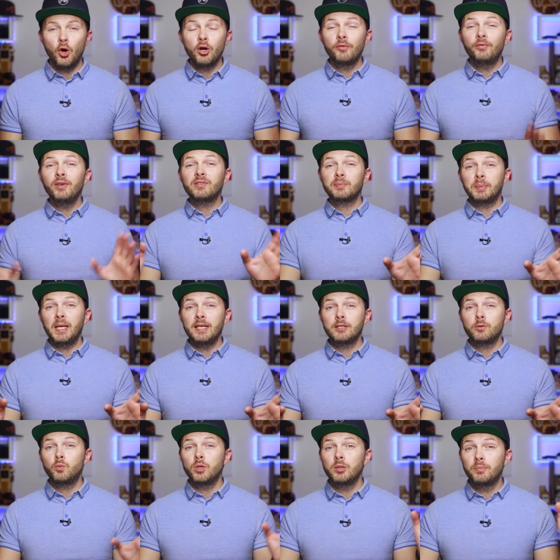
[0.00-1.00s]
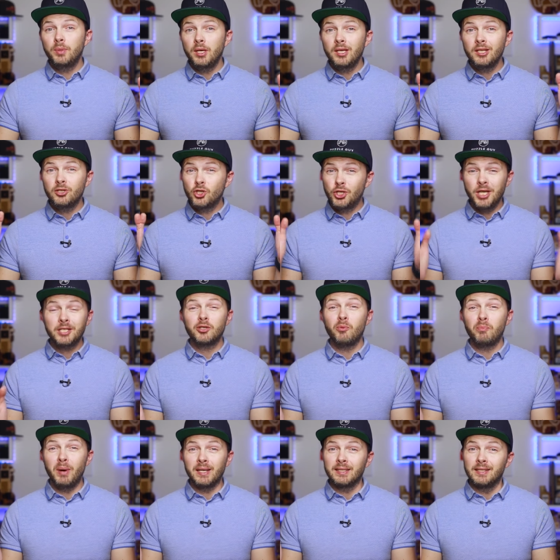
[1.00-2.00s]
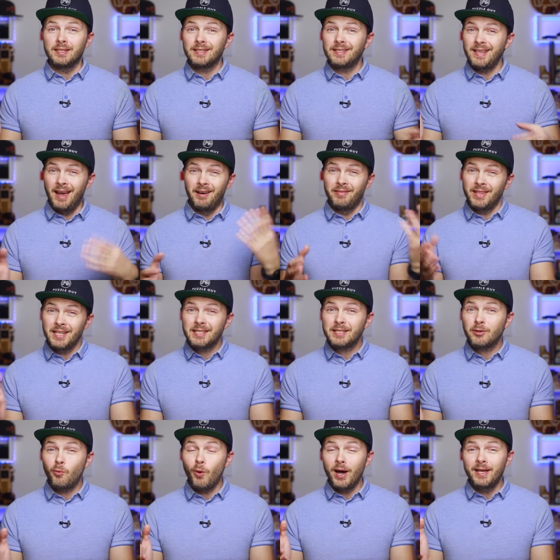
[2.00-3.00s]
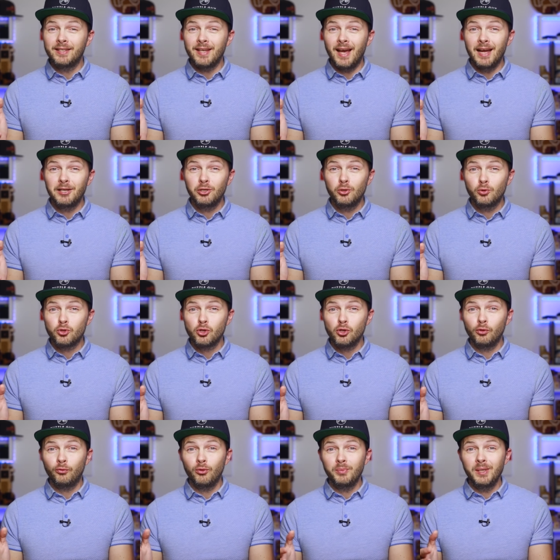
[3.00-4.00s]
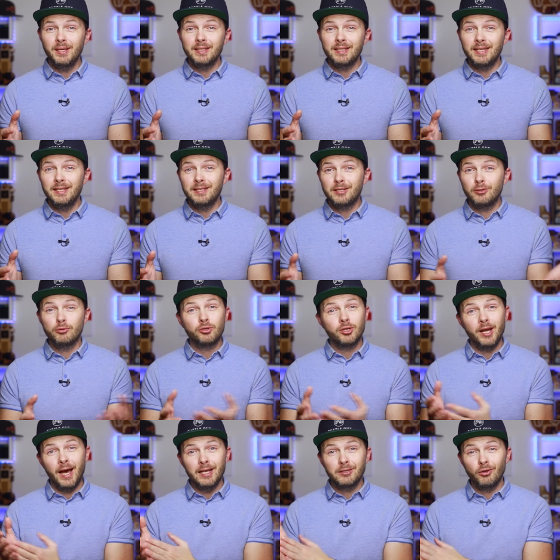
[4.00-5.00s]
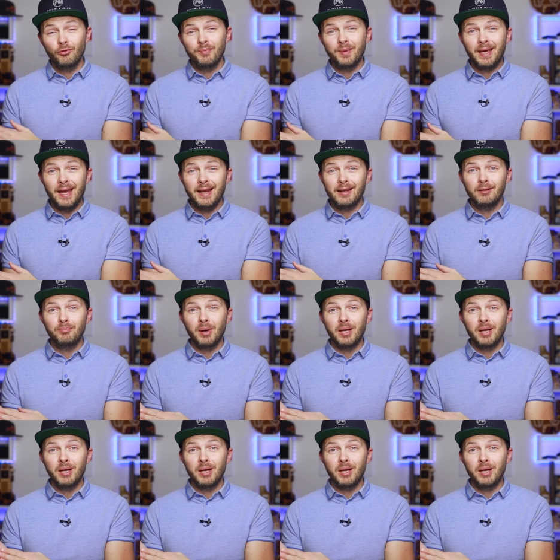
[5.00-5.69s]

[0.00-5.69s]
On a fifth place will be jigsaw puzzles. Yeah, that's quite unusual for me since usually I solve mechanical